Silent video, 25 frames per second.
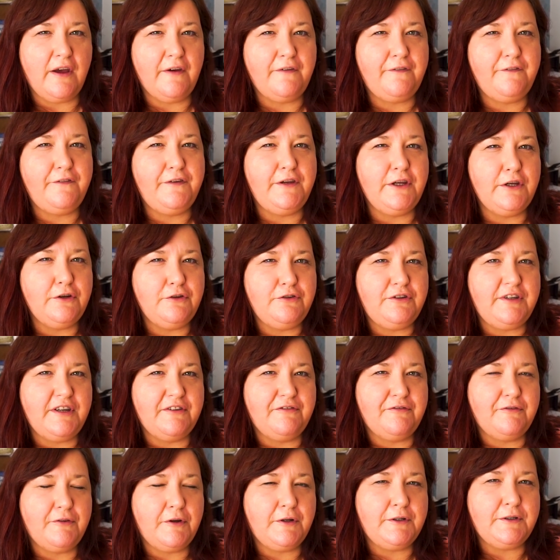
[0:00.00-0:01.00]
a few
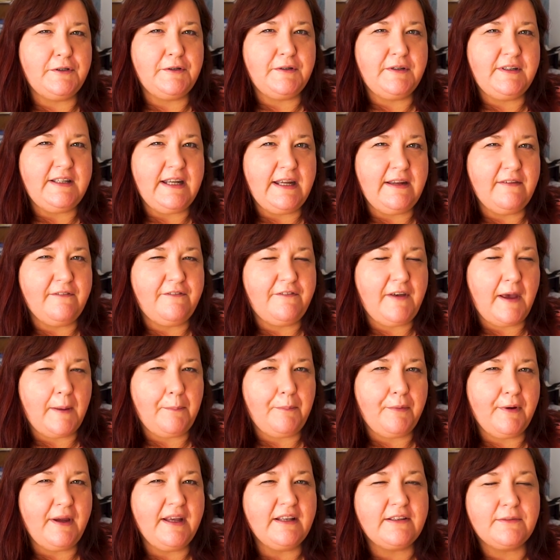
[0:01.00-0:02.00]
different knit
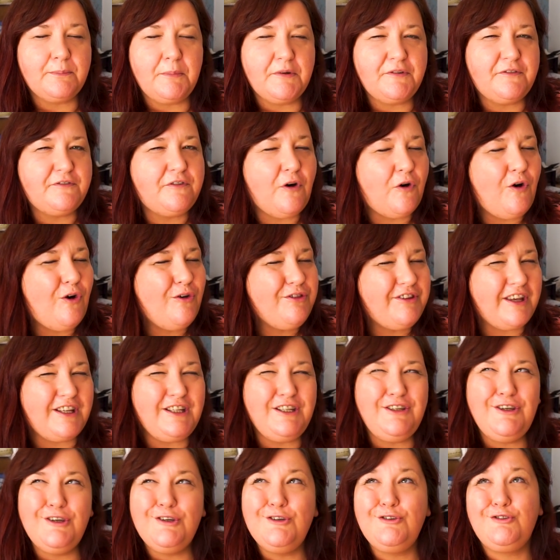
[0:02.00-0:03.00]
fabrics before,
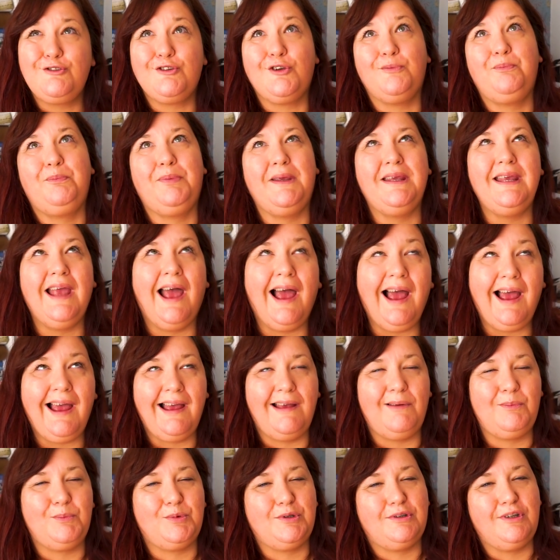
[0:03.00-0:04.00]
then you should be
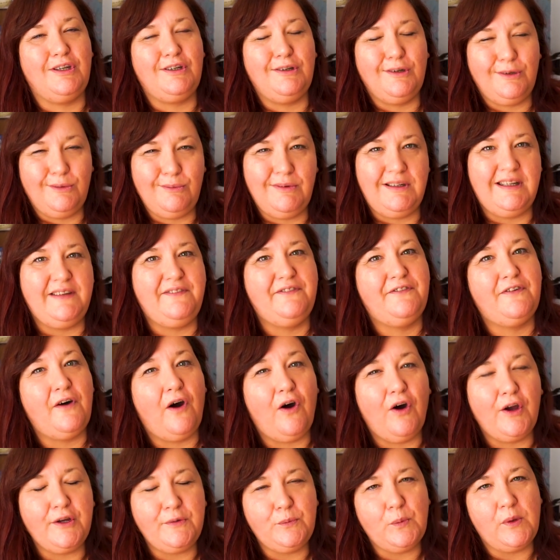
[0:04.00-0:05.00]
absolutely
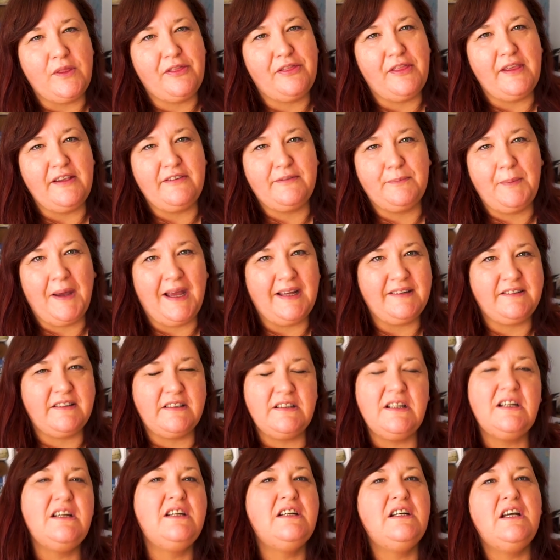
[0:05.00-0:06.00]
fine with this
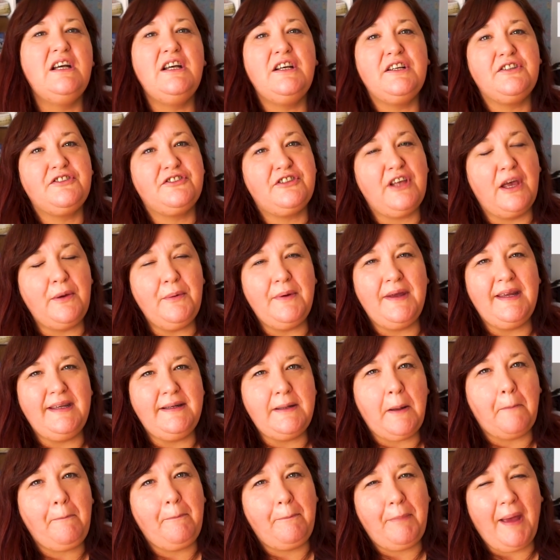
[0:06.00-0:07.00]
pattern.
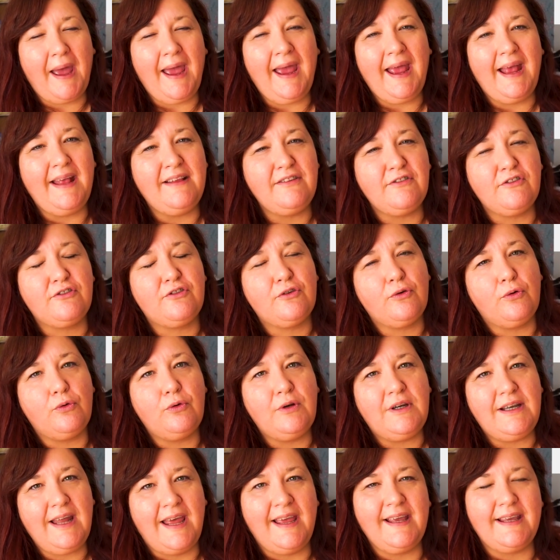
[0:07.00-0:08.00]
Sewing pants or
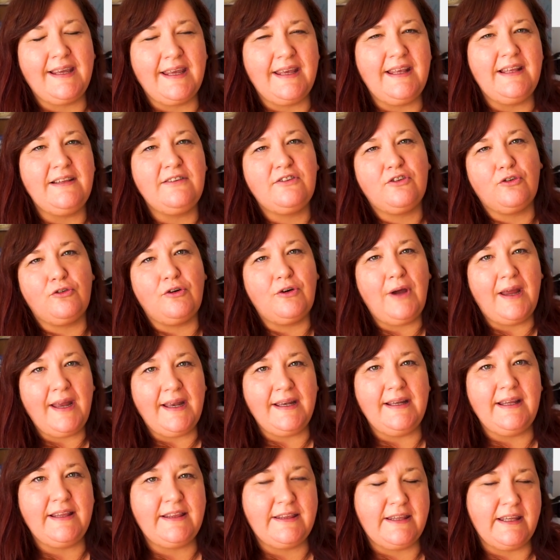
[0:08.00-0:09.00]
leggings or
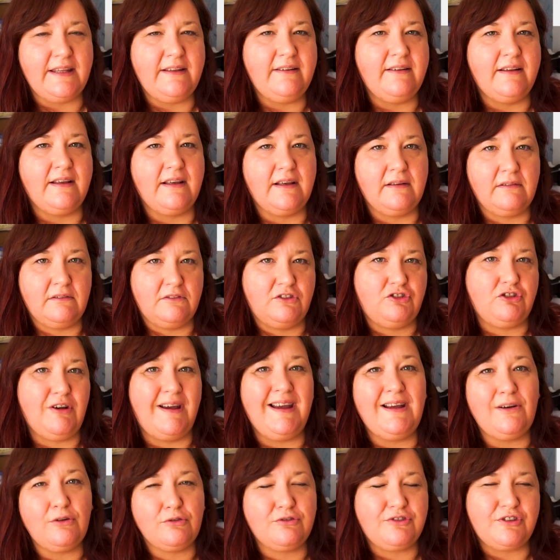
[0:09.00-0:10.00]
anything that
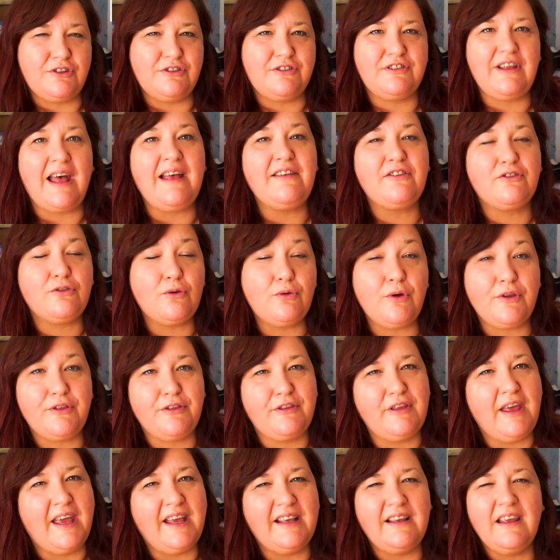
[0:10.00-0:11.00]
trousers, that sort of
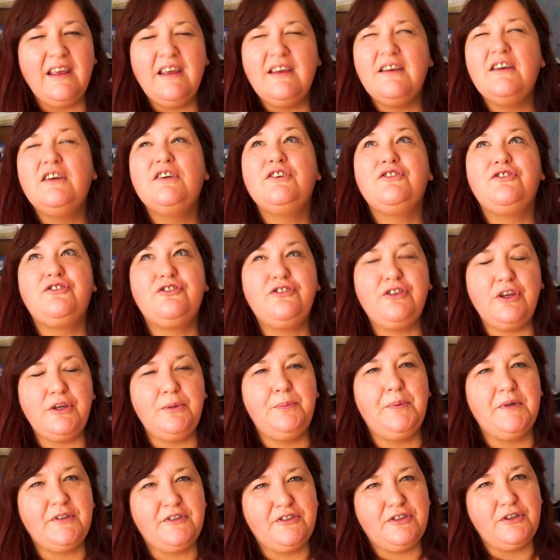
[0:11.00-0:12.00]
thing,
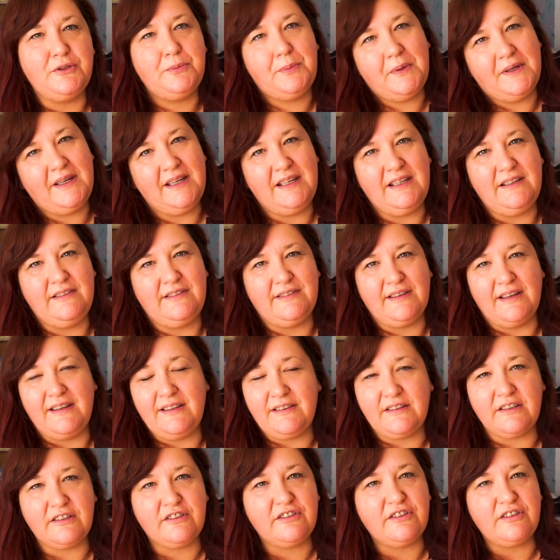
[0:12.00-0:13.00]
super, super easy.
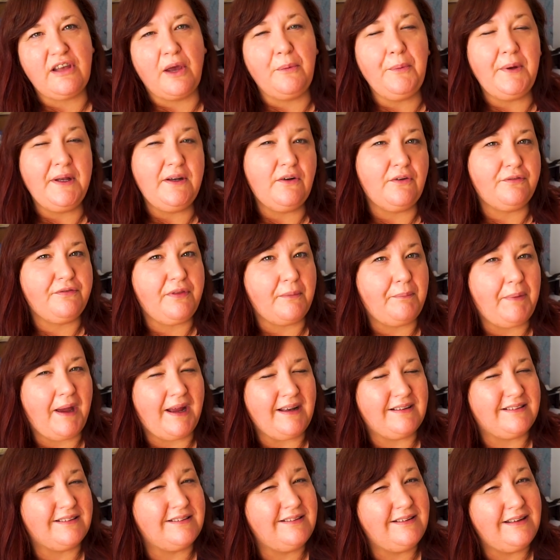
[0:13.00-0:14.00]
The sewing of the
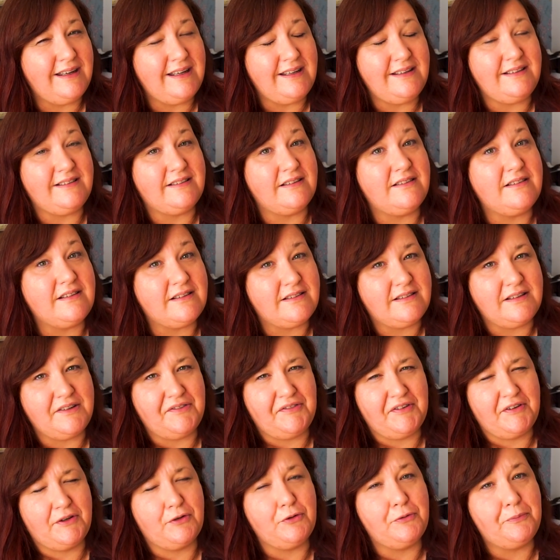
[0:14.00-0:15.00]
pattern isn't the
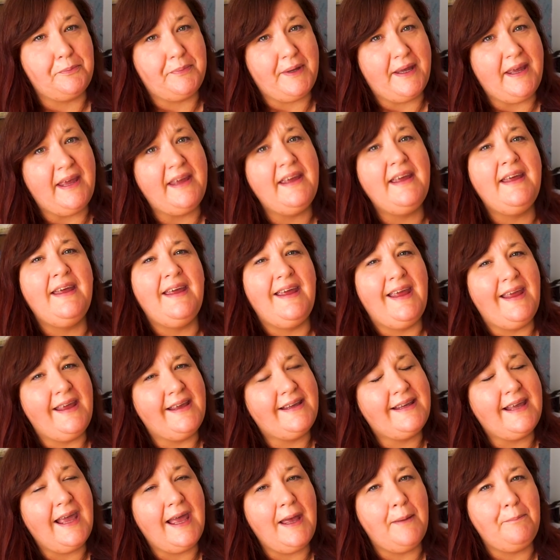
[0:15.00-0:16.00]
difficult bit.
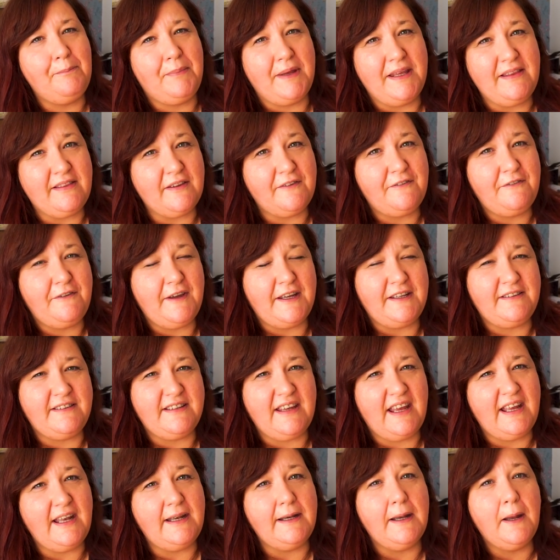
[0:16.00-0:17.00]
It can be the
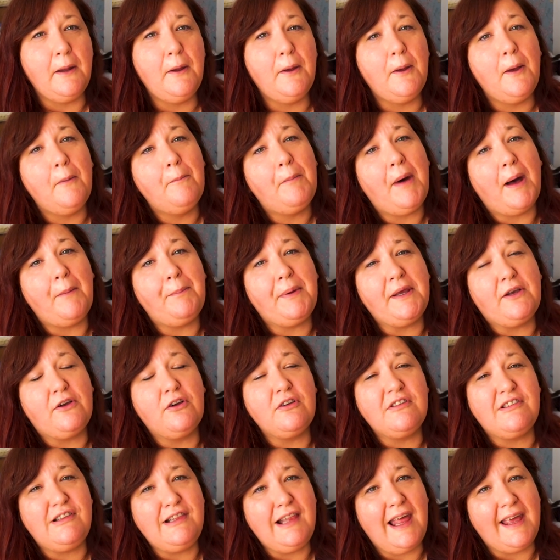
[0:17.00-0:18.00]
fitting, but
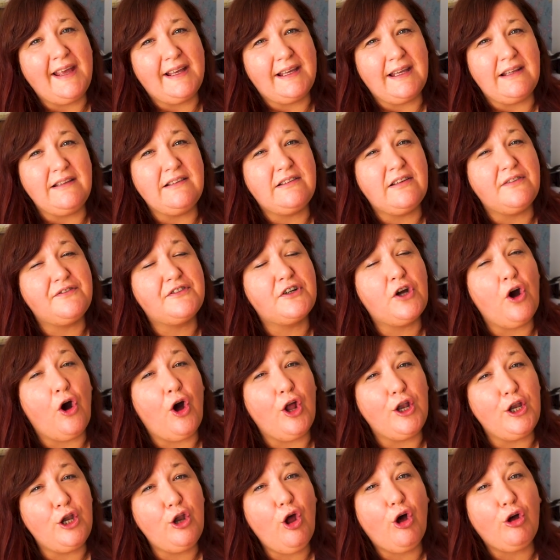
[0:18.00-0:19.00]
because leggings have
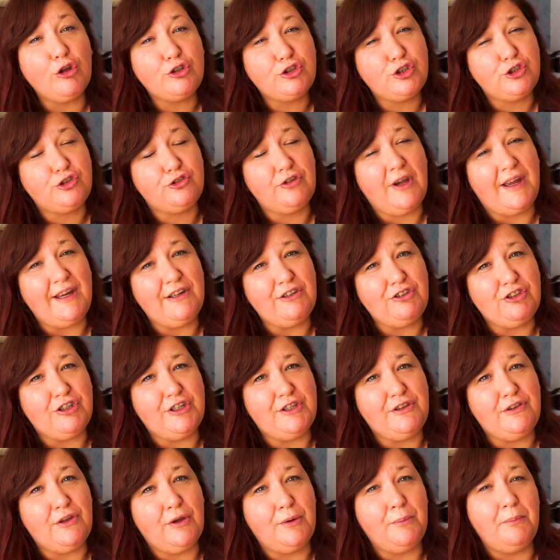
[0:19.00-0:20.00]
got a lot of stretch
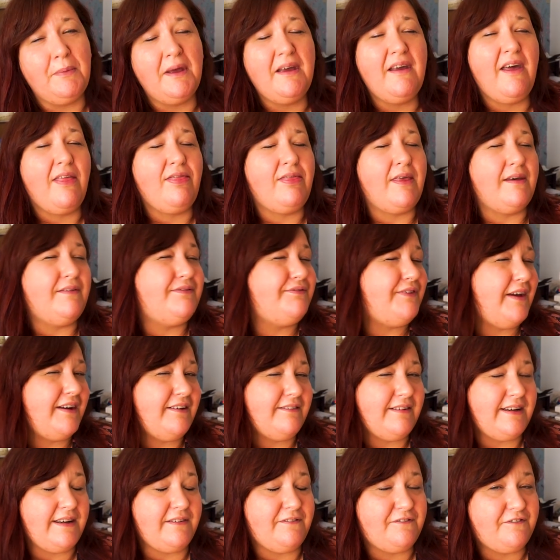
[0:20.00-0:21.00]
in them, they're
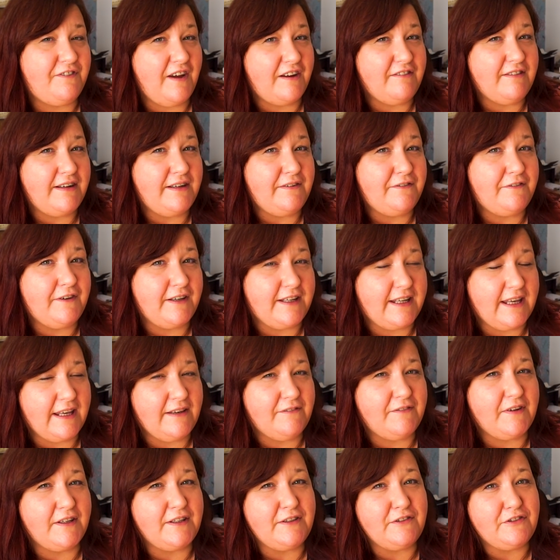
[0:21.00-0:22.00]
very, very
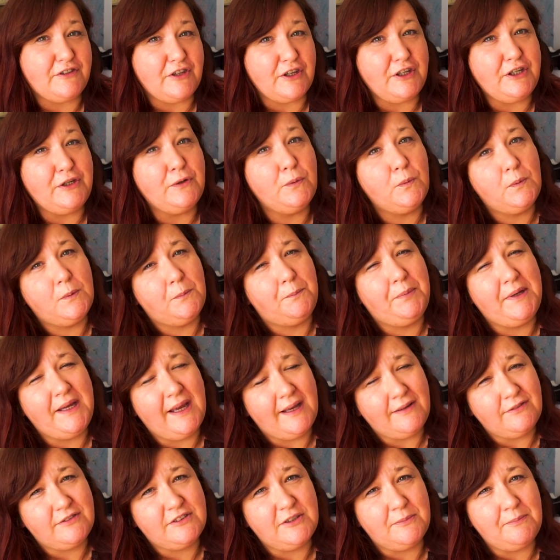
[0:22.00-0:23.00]
forgiving. So you will be
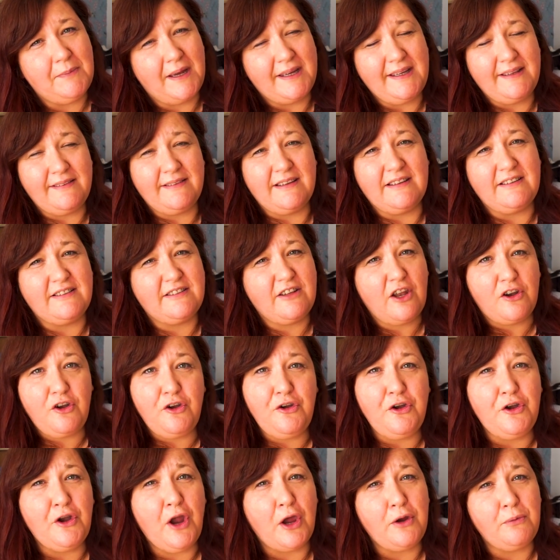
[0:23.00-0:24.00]
able to make this
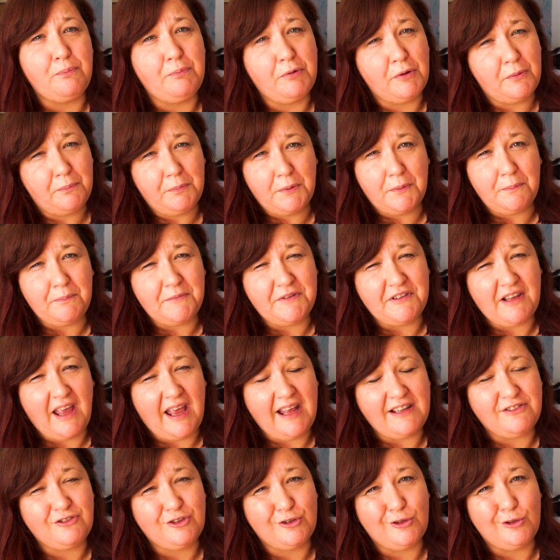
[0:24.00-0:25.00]
no problems at